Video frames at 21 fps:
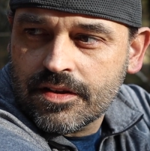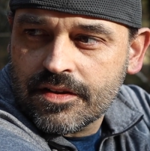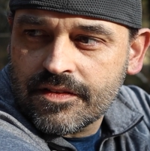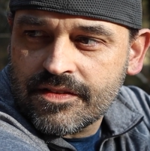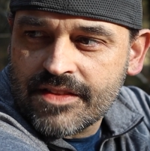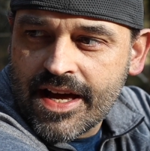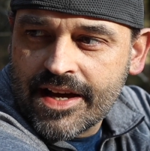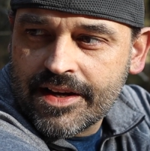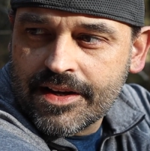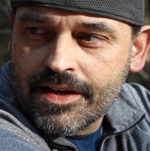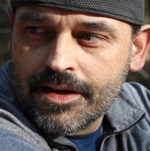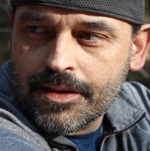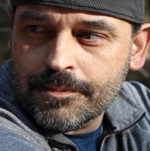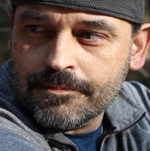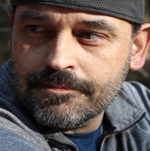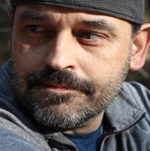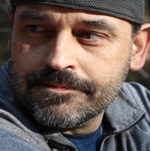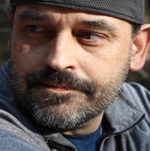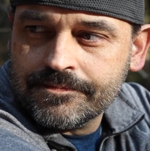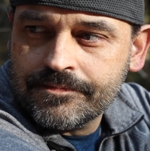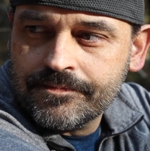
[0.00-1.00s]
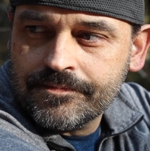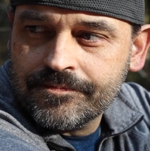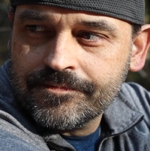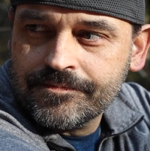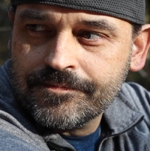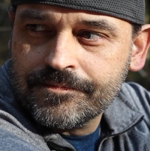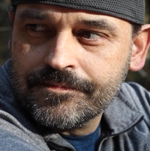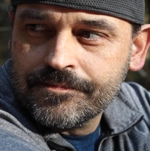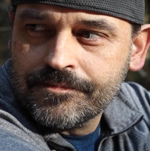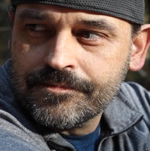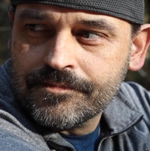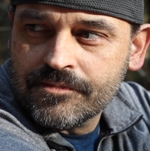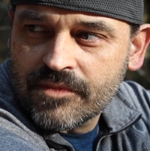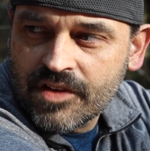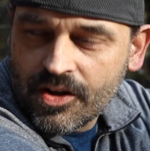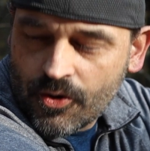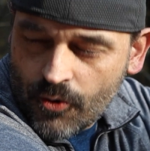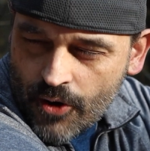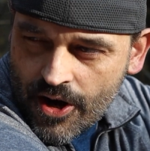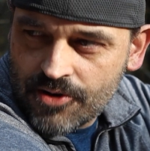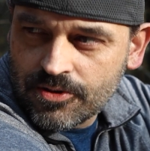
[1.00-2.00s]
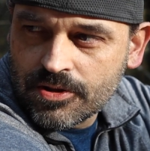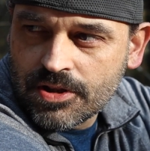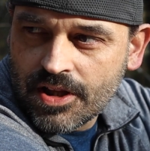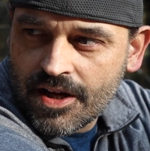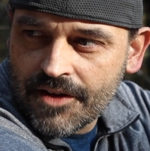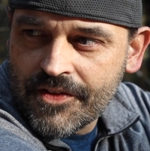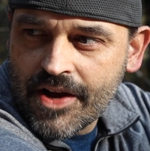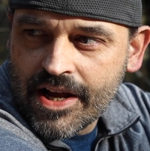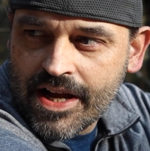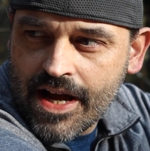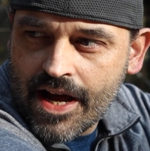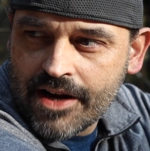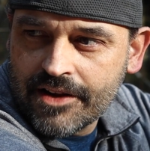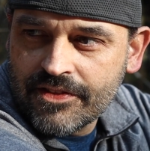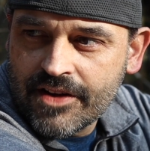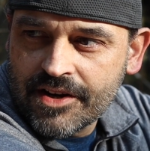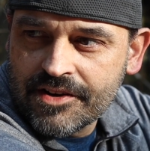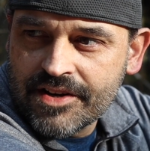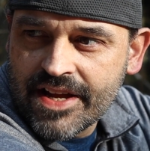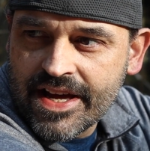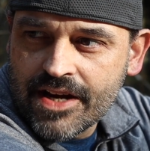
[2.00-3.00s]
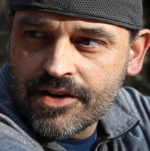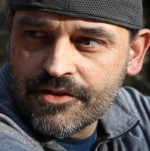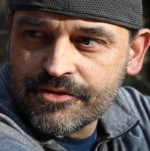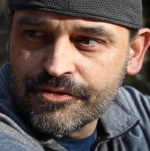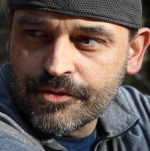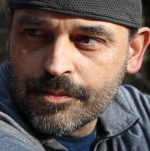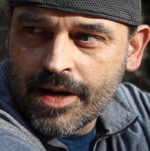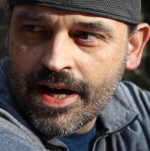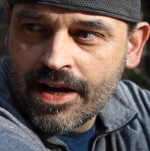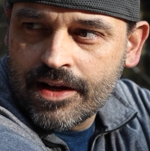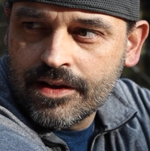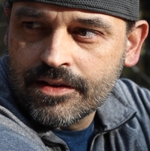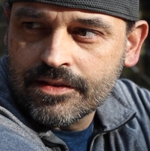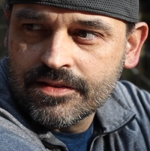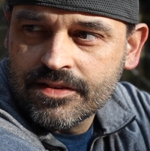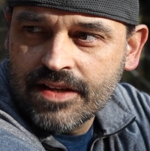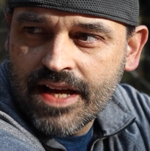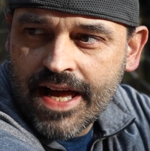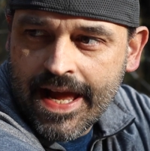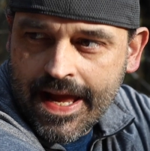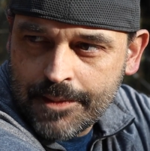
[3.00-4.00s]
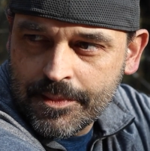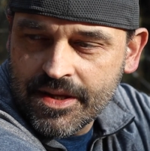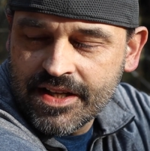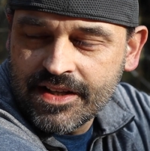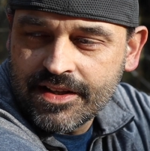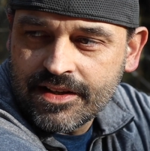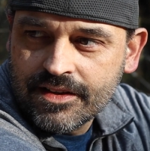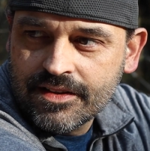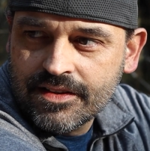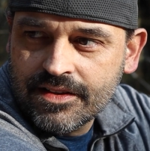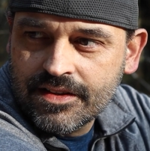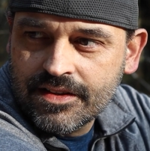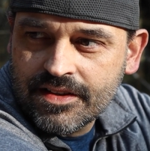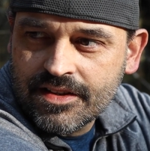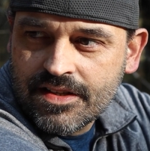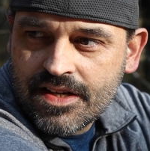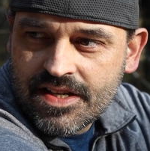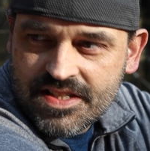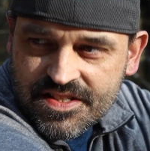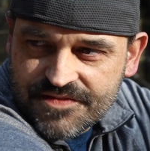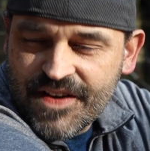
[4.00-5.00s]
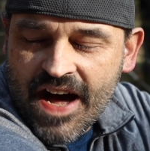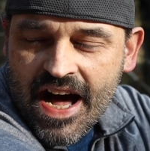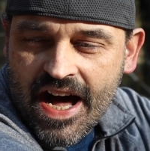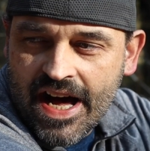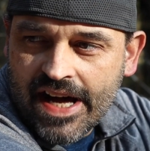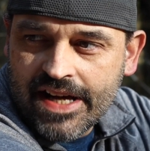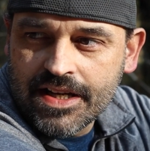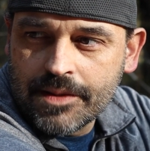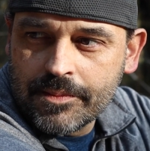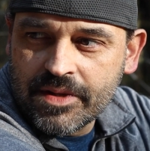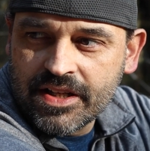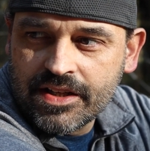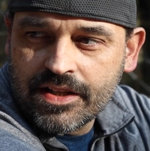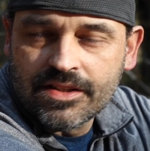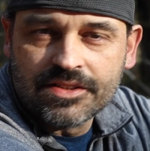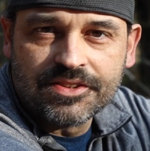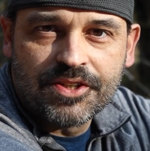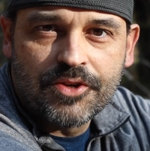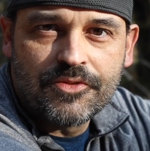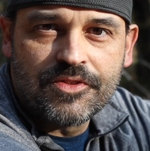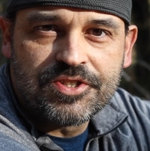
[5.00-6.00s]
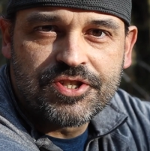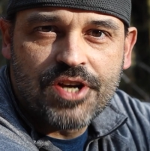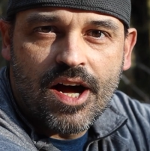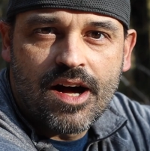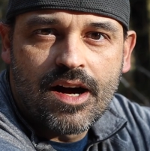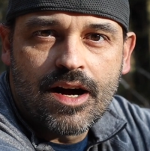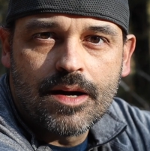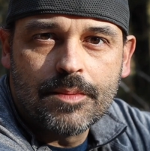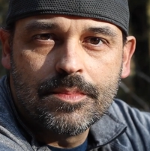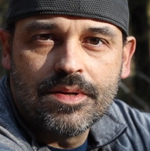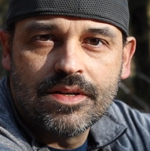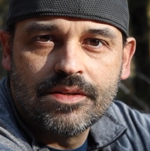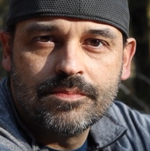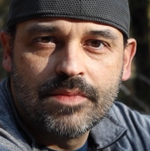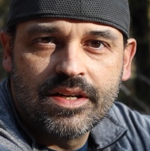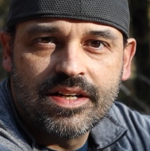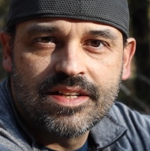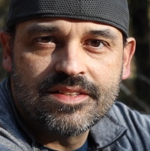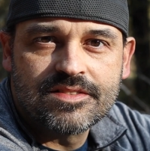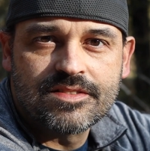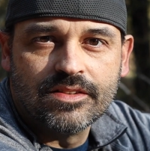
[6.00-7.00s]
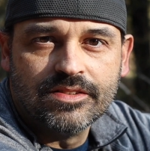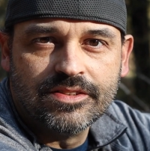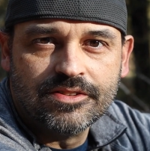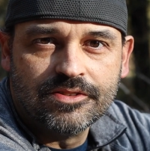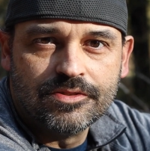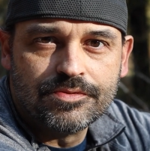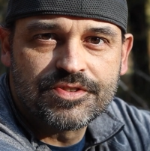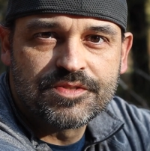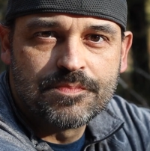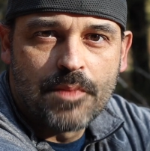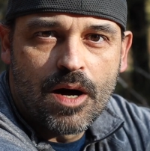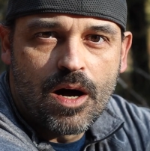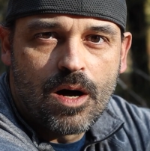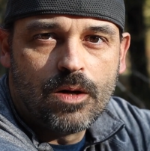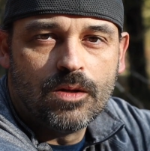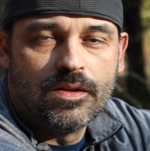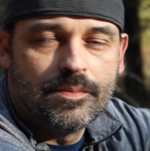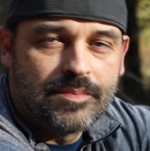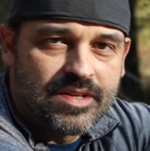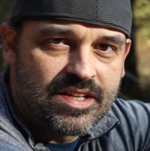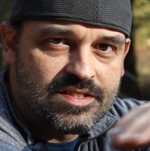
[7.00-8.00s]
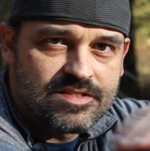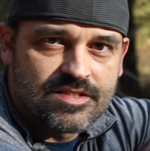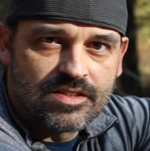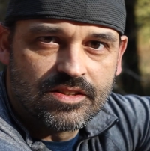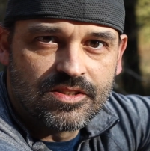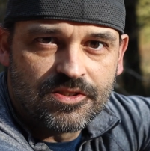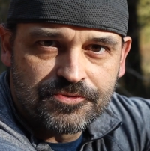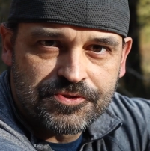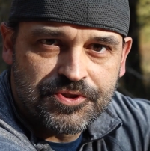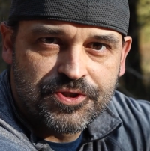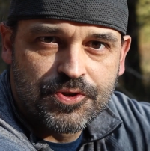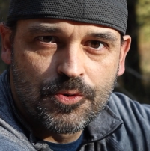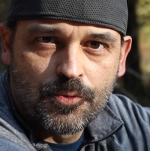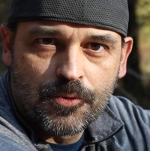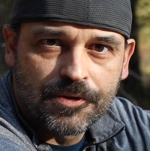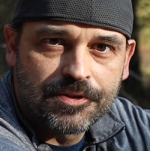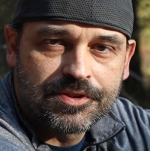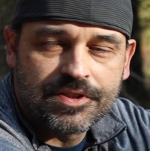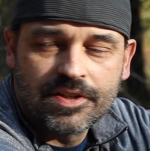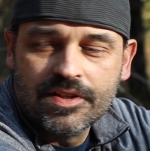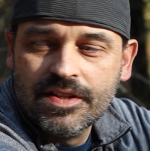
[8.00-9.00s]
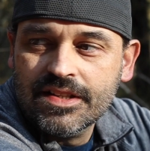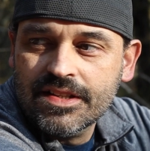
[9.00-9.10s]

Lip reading: That the ground cloth I got in there now for my hammock, it's fine. I mean, it'll do the job, but it's a little small. I mean, it's a little short.